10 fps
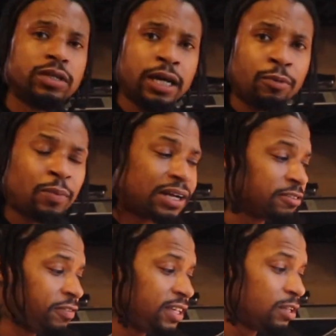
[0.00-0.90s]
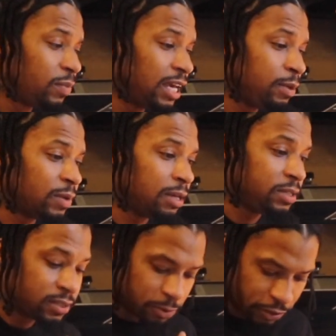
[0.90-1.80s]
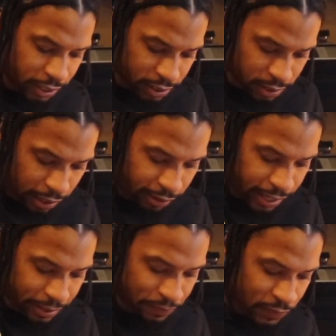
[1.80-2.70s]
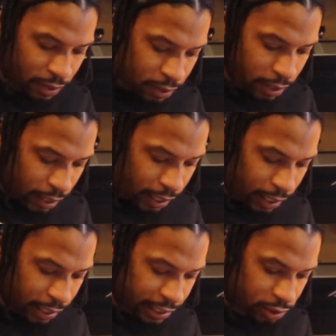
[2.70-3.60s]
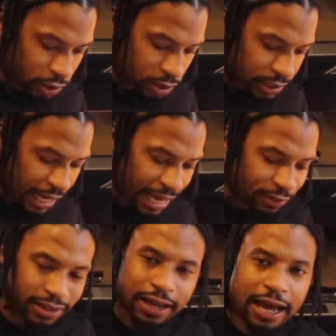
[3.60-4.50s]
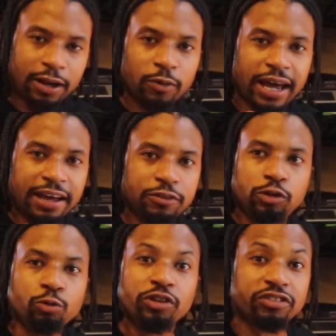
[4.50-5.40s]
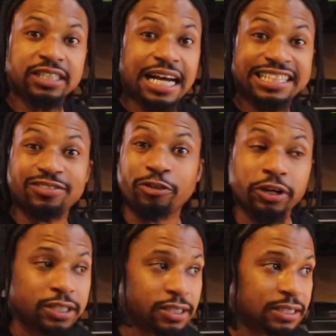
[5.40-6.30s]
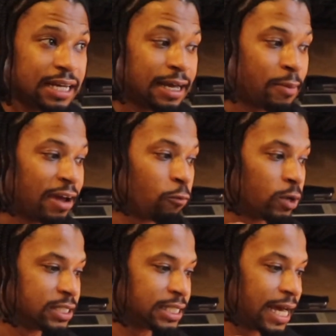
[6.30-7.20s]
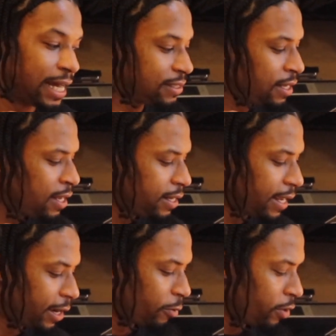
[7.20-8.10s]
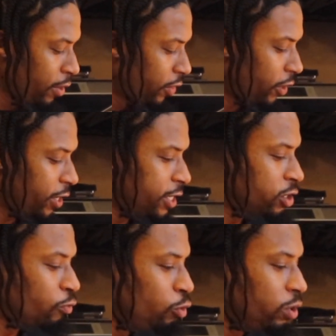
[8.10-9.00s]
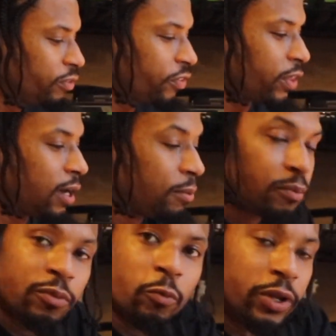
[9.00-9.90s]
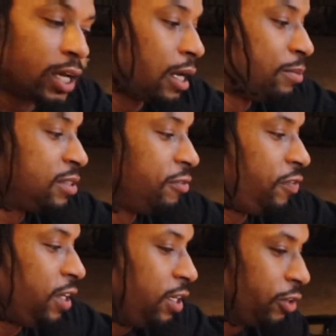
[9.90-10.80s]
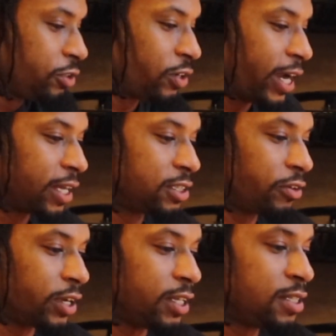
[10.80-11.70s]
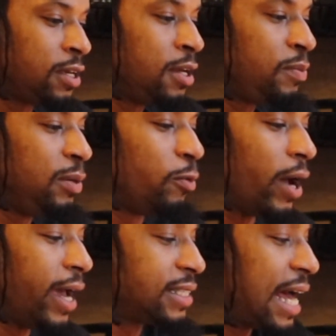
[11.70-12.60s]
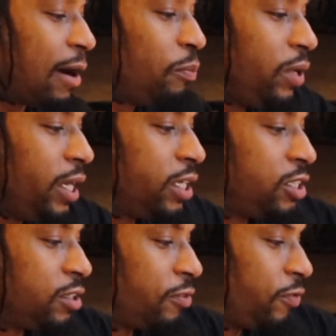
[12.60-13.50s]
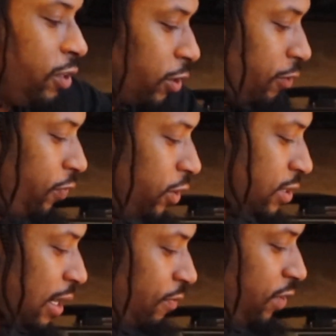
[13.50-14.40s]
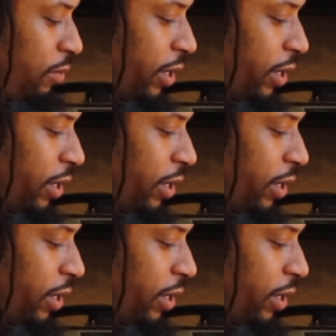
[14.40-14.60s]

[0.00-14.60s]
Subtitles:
now I'm about to feed the baby some crickets, all right? And as you notice, I don't have 2 different sizes of crickets this time. I have 1 size. Now, there is a rule of thumb when it comes to feeding your dragon's crickets. People ask, how big should the feeders that I'm feeding